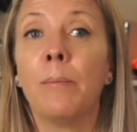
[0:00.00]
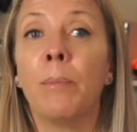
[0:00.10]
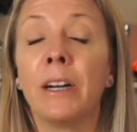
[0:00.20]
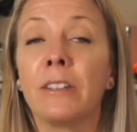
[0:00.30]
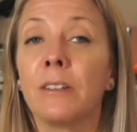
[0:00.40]

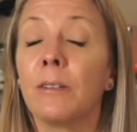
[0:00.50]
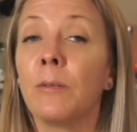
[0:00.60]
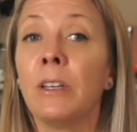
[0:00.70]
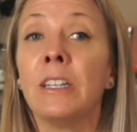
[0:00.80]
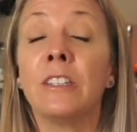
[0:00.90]
but
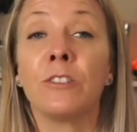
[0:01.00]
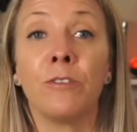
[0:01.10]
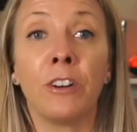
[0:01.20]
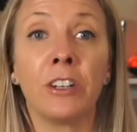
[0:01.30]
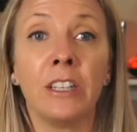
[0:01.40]
it is
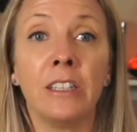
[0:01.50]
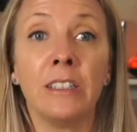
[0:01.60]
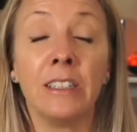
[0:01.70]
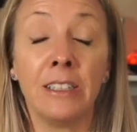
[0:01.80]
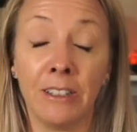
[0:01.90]
very,
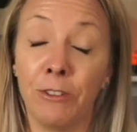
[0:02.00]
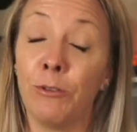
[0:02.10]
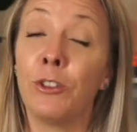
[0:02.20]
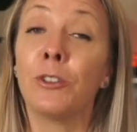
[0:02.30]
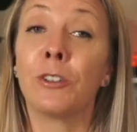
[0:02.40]
if
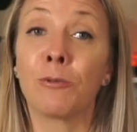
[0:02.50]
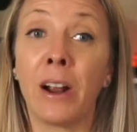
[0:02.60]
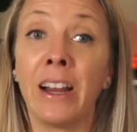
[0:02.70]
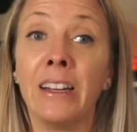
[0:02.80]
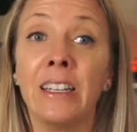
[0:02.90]
you do it
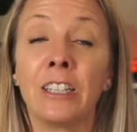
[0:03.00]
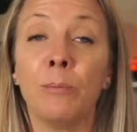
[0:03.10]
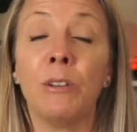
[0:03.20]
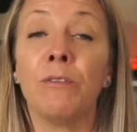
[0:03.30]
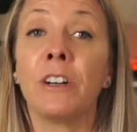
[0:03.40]
right, it
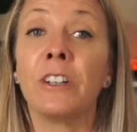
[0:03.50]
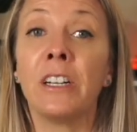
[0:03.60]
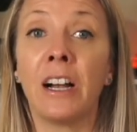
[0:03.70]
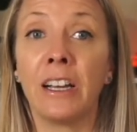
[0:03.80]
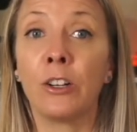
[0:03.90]
can be
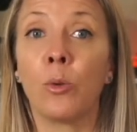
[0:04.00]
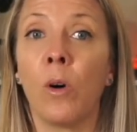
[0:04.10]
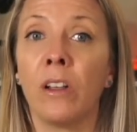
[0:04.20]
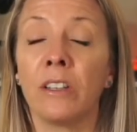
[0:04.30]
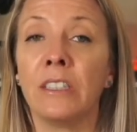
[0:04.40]
very high
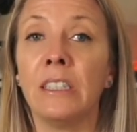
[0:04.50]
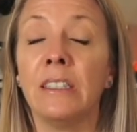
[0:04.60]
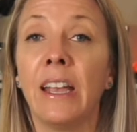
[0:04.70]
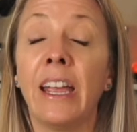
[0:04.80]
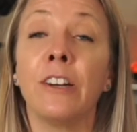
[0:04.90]

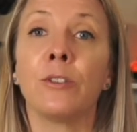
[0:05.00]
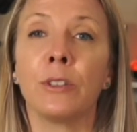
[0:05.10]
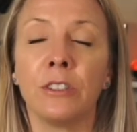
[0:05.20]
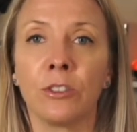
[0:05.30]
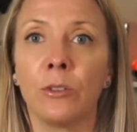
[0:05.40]
quality end
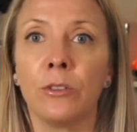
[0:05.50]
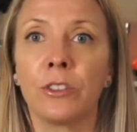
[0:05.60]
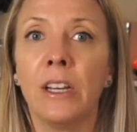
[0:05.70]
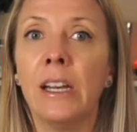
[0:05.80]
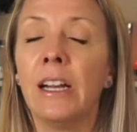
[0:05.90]

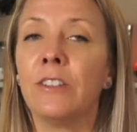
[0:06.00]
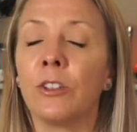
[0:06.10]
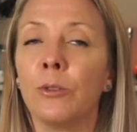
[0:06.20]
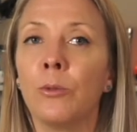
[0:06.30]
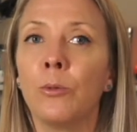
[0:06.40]
result. And
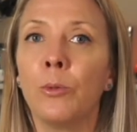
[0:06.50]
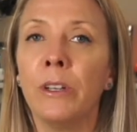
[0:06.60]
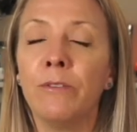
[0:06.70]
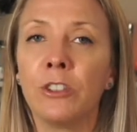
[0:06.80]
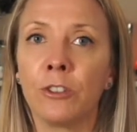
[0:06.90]
so
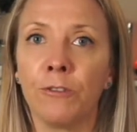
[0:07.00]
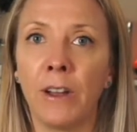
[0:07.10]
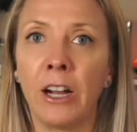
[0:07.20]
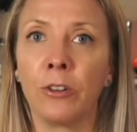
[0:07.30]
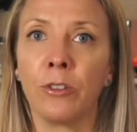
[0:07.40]
we've just
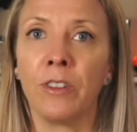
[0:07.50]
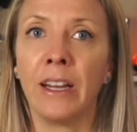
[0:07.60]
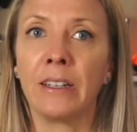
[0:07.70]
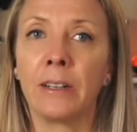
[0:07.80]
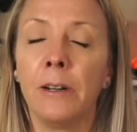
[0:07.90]
found
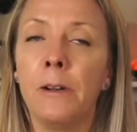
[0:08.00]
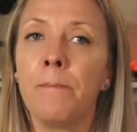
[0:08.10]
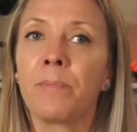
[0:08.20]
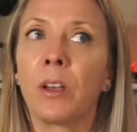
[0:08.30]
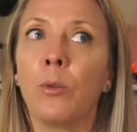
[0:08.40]
that
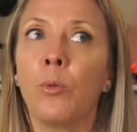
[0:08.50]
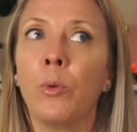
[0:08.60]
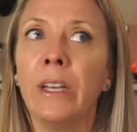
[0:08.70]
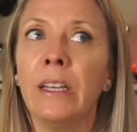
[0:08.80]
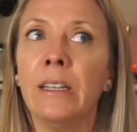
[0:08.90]

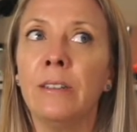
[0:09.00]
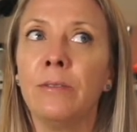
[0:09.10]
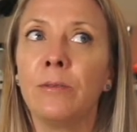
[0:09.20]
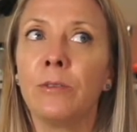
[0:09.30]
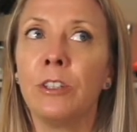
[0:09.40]

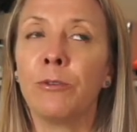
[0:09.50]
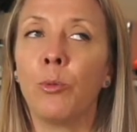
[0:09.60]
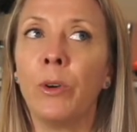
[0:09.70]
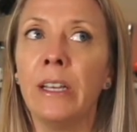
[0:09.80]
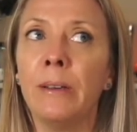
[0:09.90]
if
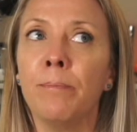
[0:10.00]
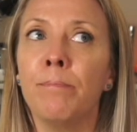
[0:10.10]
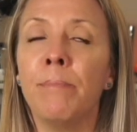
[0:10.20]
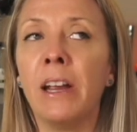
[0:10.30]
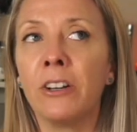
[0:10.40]
we
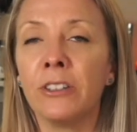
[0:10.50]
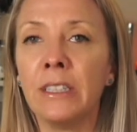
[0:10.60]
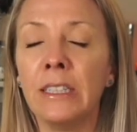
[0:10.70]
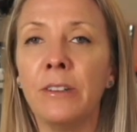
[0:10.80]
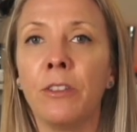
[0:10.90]

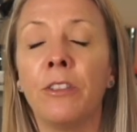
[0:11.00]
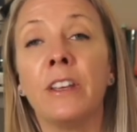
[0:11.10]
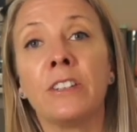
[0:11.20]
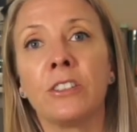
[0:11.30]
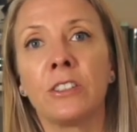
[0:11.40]
marry
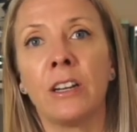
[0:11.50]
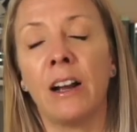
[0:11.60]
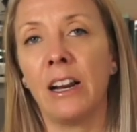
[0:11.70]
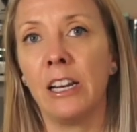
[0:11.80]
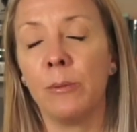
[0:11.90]
this
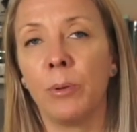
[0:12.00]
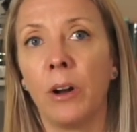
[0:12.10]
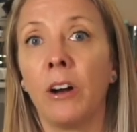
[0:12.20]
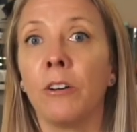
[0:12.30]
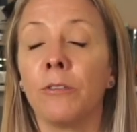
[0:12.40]
type
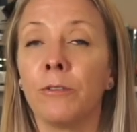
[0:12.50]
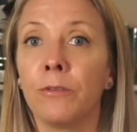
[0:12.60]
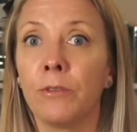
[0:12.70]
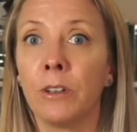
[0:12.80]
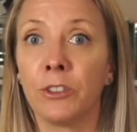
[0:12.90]

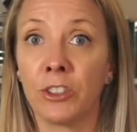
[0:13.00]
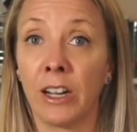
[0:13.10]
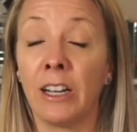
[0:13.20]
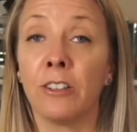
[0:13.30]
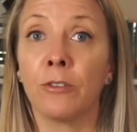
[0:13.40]
of
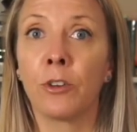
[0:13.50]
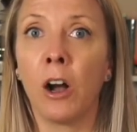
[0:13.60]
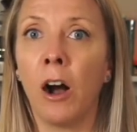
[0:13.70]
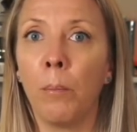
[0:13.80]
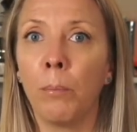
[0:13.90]
style of
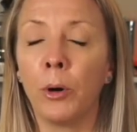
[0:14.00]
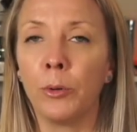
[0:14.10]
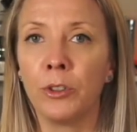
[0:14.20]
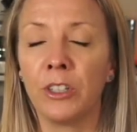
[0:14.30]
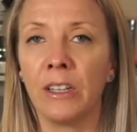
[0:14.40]

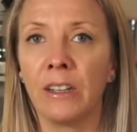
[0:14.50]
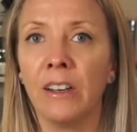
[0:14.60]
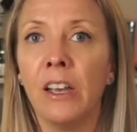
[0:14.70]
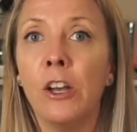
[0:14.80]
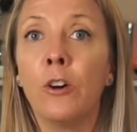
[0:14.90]
composting
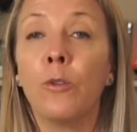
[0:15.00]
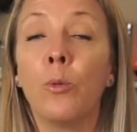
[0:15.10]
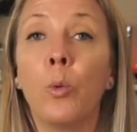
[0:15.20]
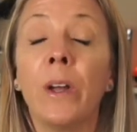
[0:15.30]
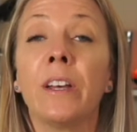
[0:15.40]

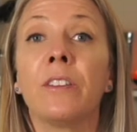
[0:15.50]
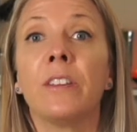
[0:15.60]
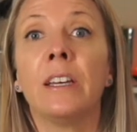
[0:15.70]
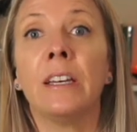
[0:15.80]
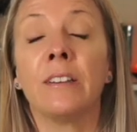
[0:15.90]

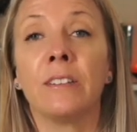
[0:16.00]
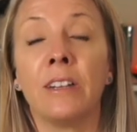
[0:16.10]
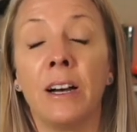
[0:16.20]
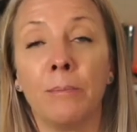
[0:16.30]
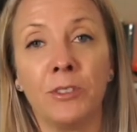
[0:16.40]
with
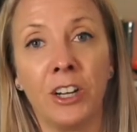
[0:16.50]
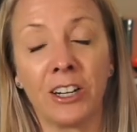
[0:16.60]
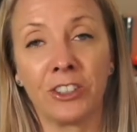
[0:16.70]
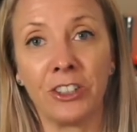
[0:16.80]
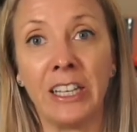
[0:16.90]

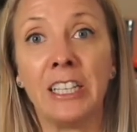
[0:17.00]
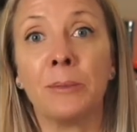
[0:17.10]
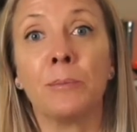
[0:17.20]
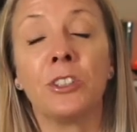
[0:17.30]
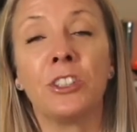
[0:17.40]
Dr.
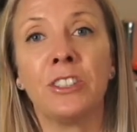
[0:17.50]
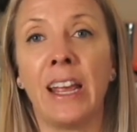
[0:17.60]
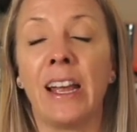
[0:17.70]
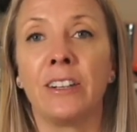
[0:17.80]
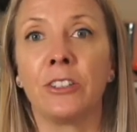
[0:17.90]
Ingham's
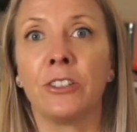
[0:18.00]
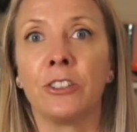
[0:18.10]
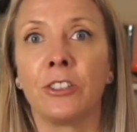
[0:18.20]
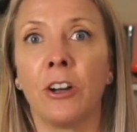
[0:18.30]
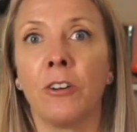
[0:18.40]

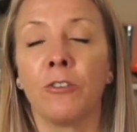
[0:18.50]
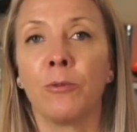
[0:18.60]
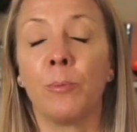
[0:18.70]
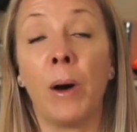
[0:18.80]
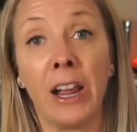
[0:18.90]
standards
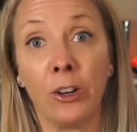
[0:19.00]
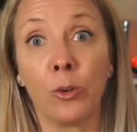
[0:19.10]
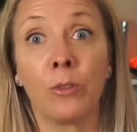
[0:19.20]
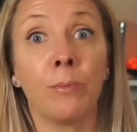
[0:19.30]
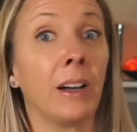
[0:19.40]
of
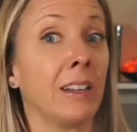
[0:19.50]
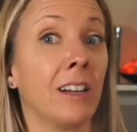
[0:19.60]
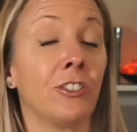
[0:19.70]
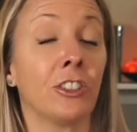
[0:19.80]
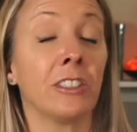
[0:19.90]

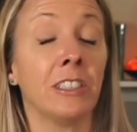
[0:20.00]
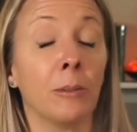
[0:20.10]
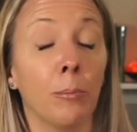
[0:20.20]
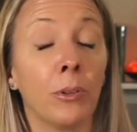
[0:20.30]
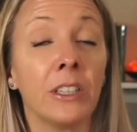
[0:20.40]
biologically
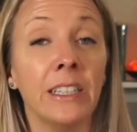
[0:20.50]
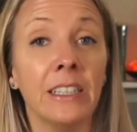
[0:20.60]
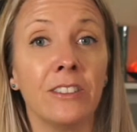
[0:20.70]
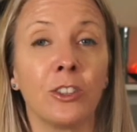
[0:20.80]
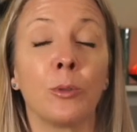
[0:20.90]

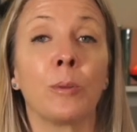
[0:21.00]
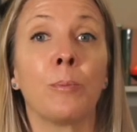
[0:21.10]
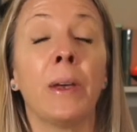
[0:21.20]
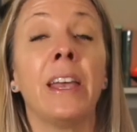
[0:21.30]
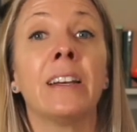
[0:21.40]
complete, so we're
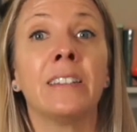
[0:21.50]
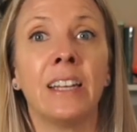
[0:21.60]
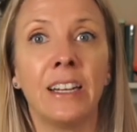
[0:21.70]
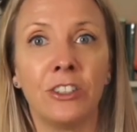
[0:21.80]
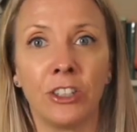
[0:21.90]
paying
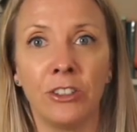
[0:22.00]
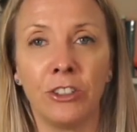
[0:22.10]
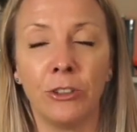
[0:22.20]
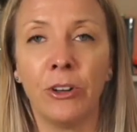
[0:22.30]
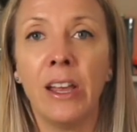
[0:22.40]
attention
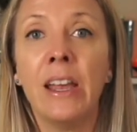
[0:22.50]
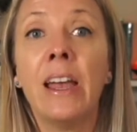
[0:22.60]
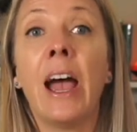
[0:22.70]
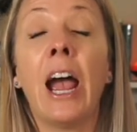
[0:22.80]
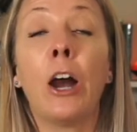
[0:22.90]
to
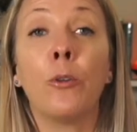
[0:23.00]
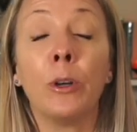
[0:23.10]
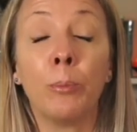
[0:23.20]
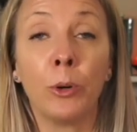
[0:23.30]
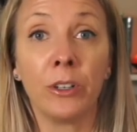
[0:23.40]
how
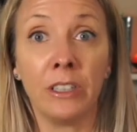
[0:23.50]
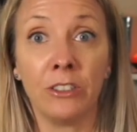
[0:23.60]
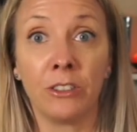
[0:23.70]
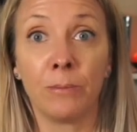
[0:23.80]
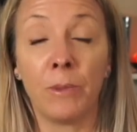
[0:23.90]
we put
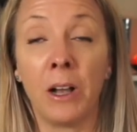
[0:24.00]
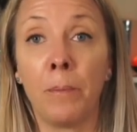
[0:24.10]
these